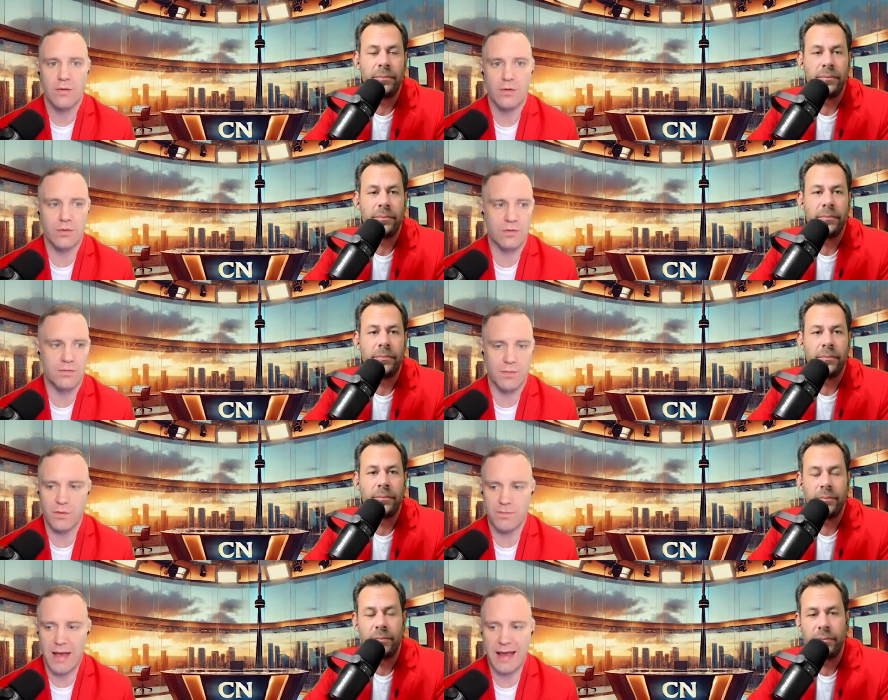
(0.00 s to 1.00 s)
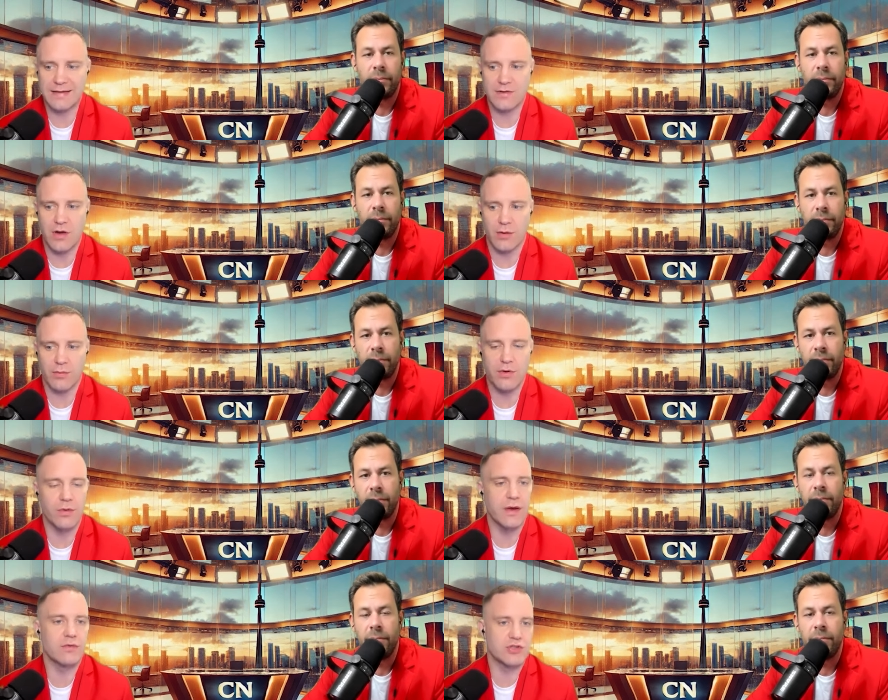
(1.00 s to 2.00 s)
Speaker 1: who whose bank did not
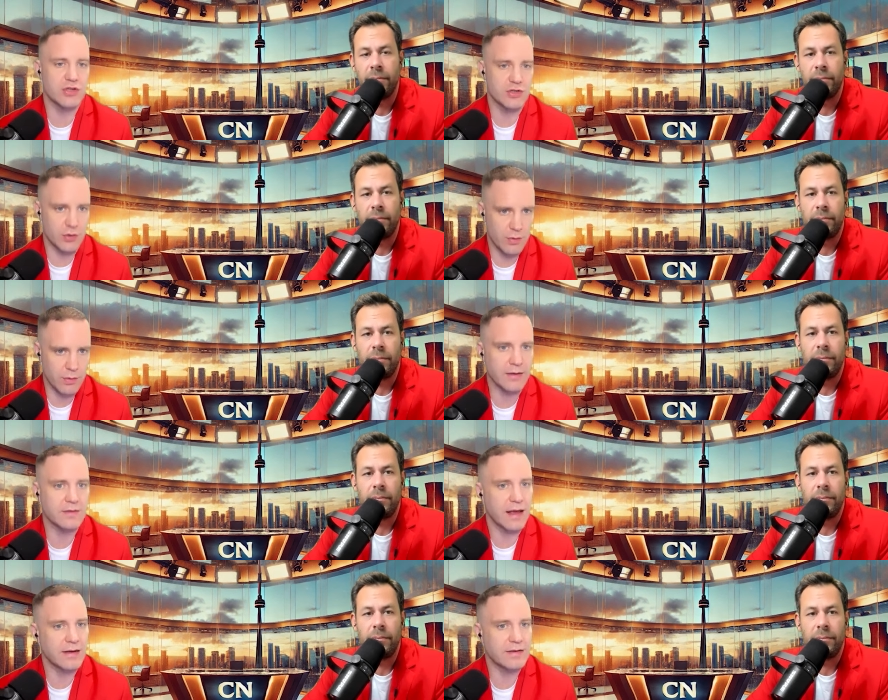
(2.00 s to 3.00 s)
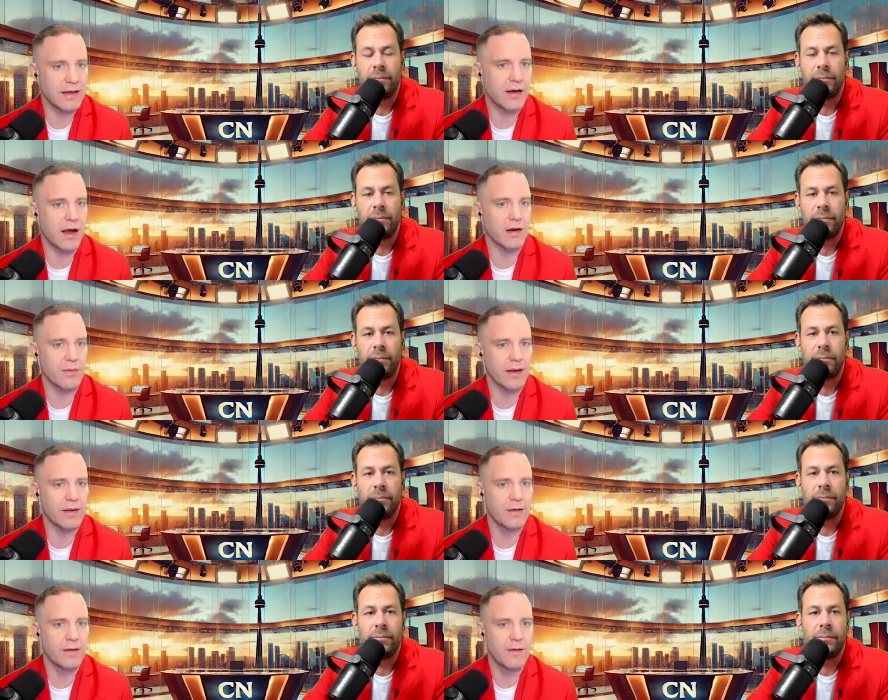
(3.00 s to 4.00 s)
renew. It was just, you're right. They had to take a higher rate.
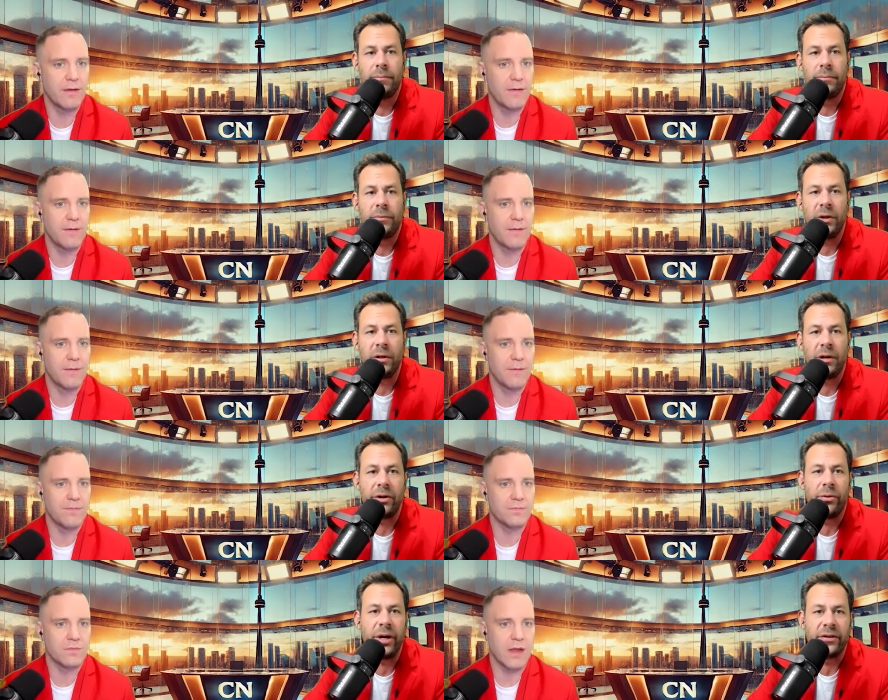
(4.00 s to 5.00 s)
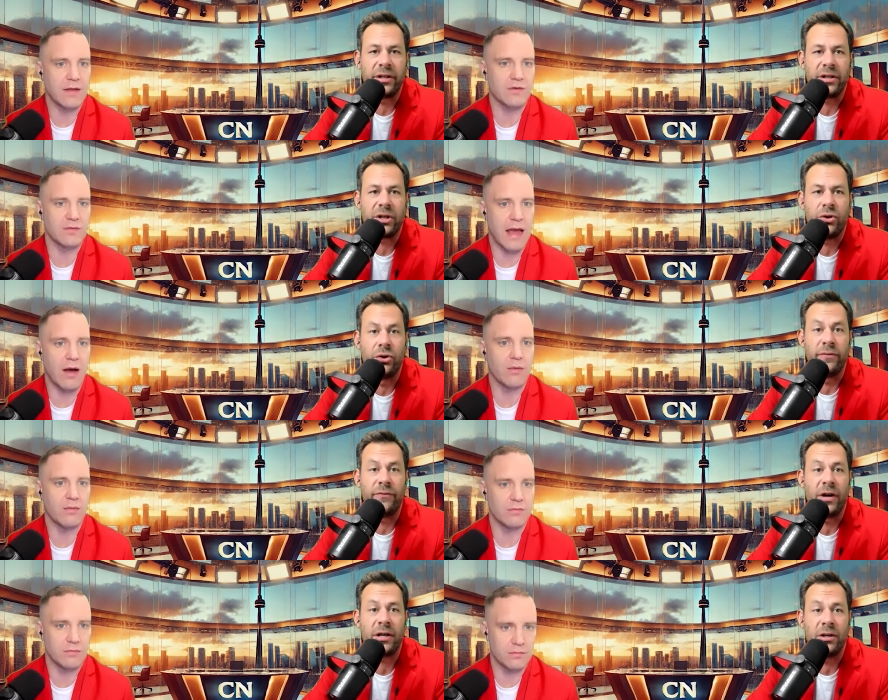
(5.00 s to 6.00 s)
Yeah, higher rate.
Speaker 2: And that so they now couldn't
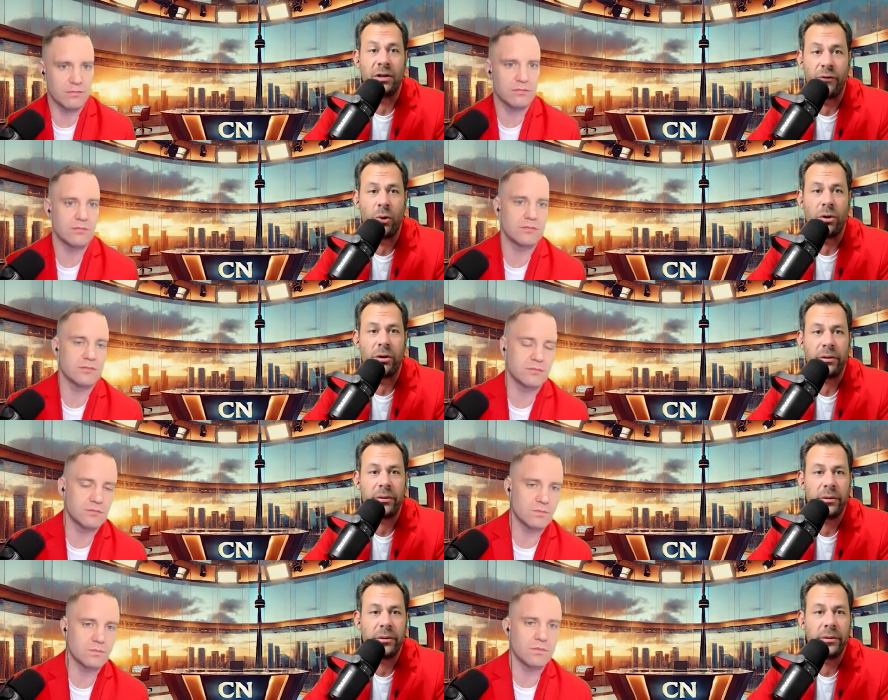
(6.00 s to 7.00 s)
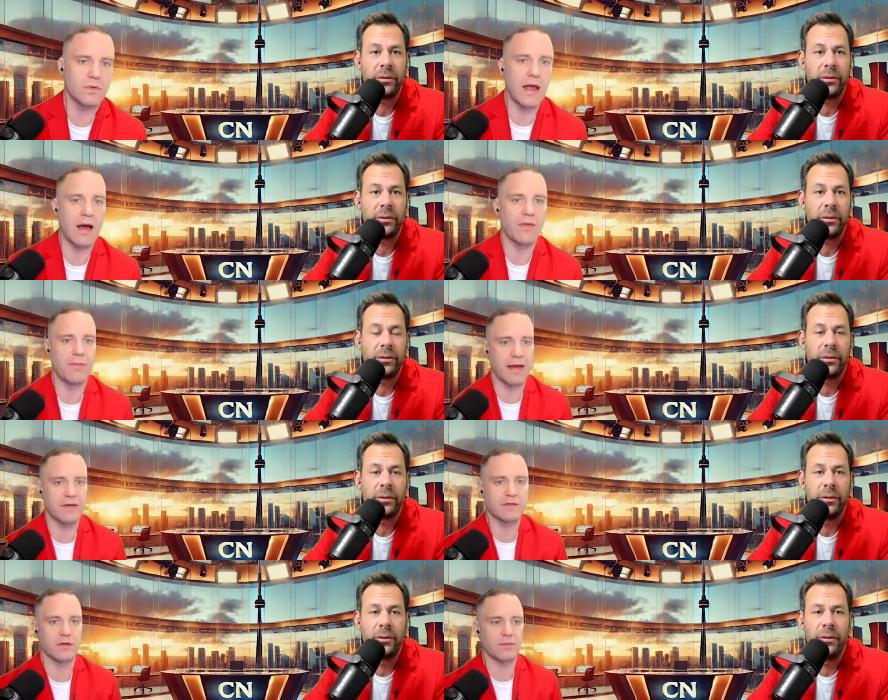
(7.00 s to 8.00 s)
fucking afford
Speaker 1: now the
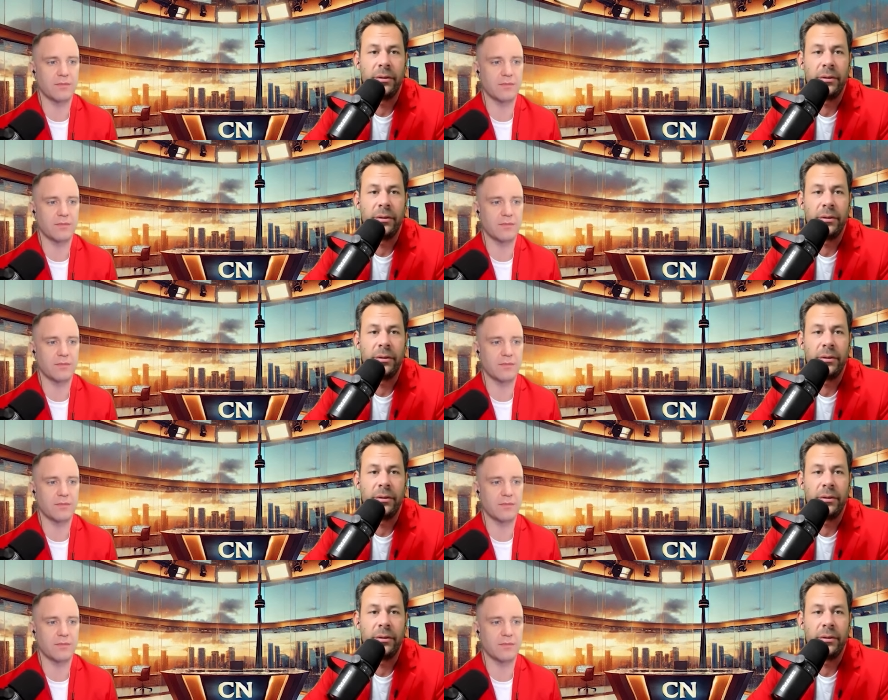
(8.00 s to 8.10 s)
banks are